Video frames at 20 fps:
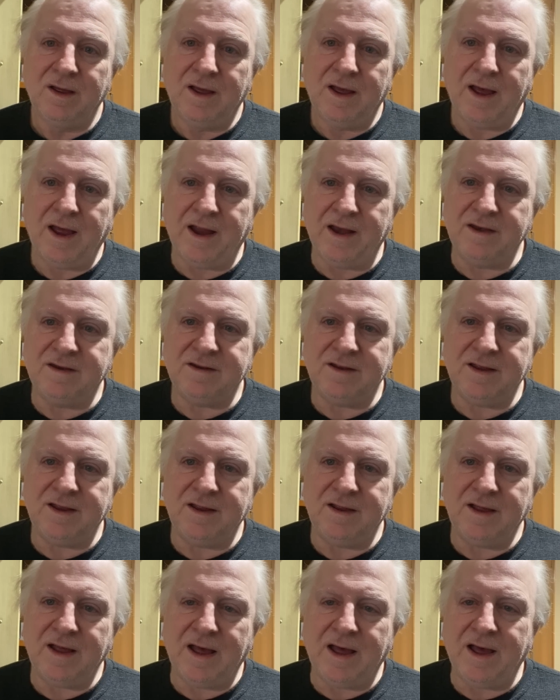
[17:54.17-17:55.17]
and
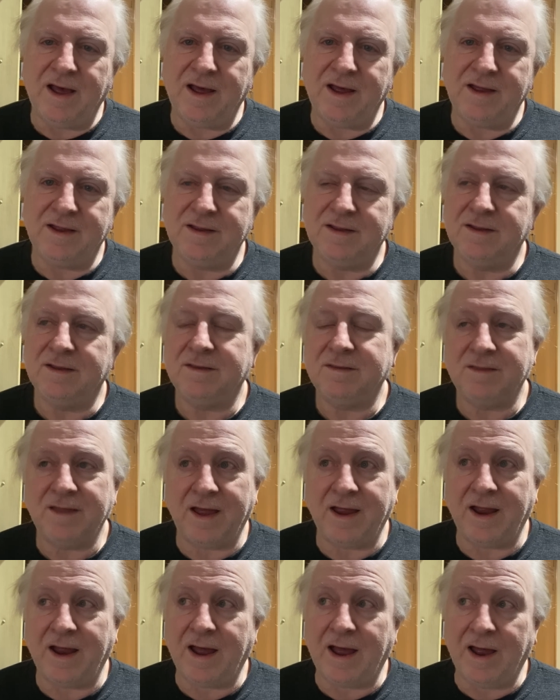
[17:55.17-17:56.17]
they
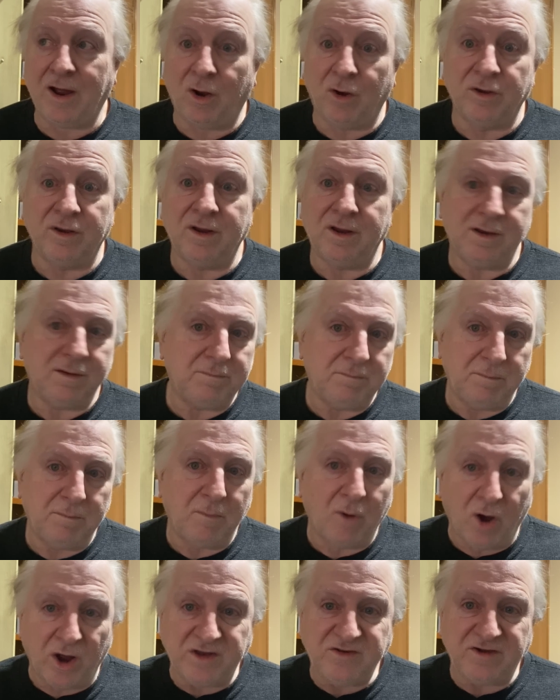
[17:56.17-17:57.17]
are on
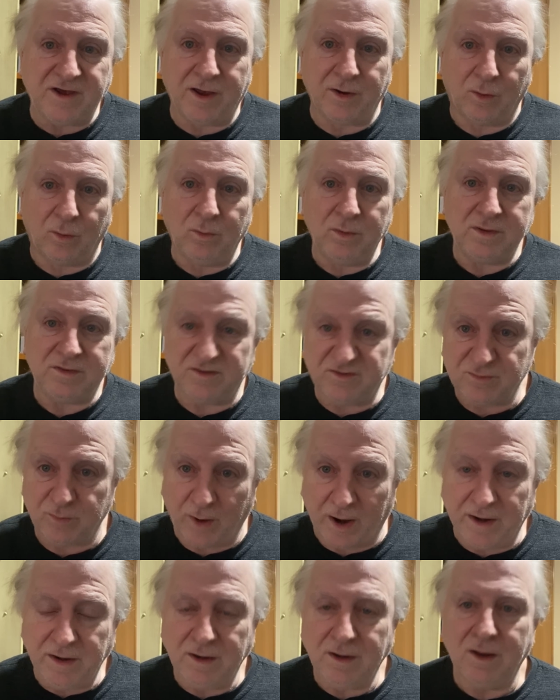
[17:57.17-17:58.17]
my channel, this
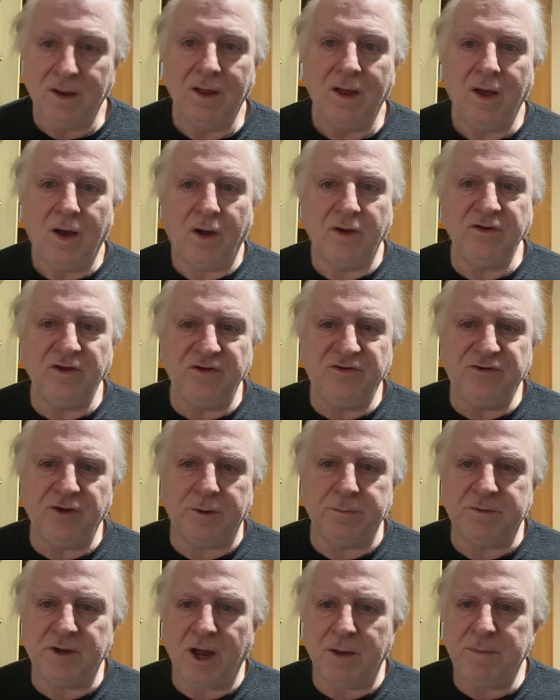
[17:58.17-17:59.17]
one, on
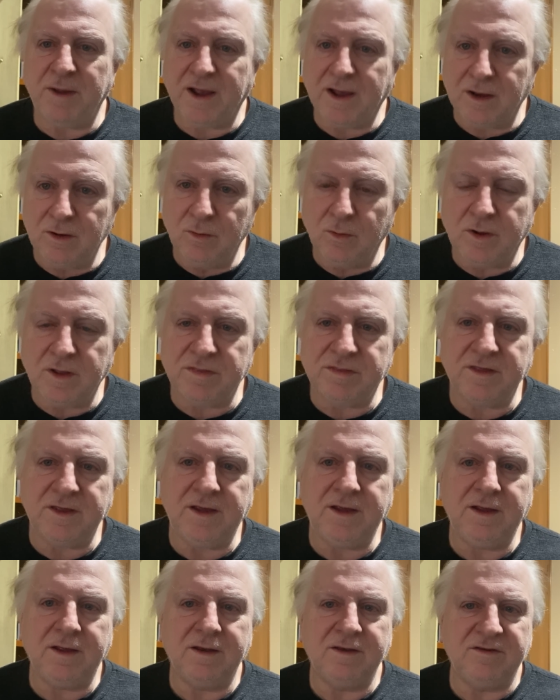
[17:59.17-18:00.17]
YouTube. Go back and look at
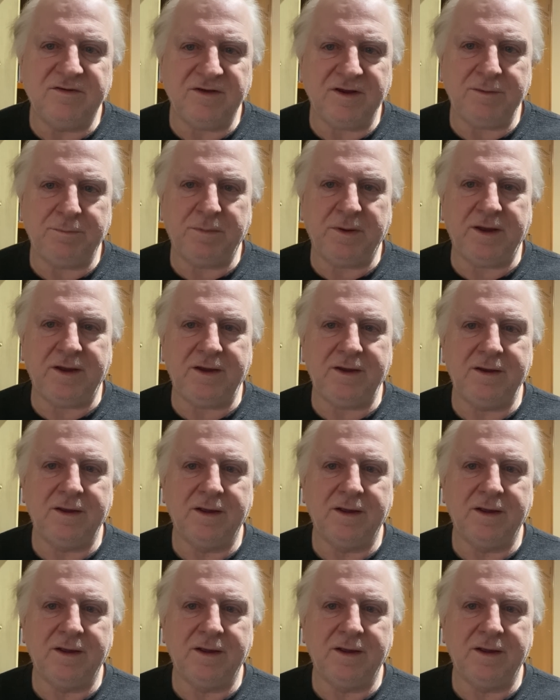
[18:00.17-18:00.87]
the GPZ-7000,